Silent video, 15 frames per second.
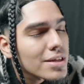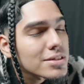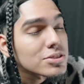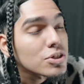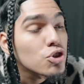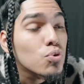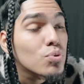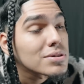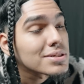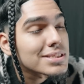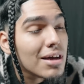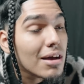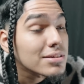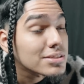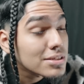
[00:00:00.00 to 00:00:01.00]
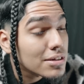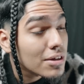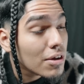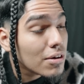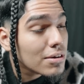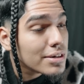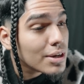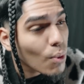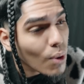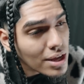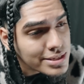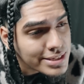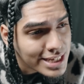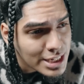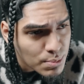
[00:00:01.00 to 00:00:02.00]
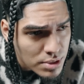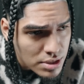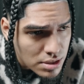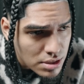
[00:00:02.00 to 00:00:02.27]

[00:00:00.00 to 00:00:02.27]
So you wouldn't talk to a girl that watches anime?